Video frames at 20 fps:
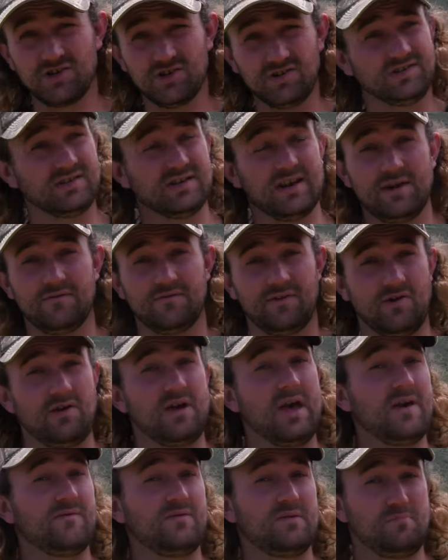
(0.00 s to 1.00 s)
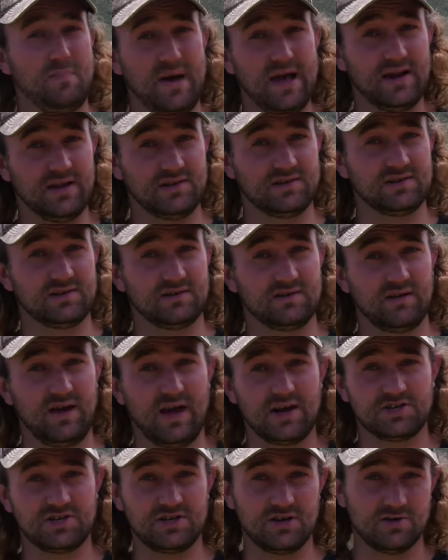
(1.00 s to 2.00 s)
use than a very heavy pellet,
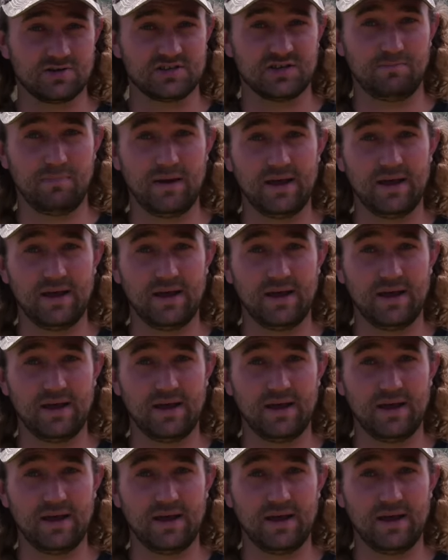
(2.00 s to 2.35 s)
actually, because the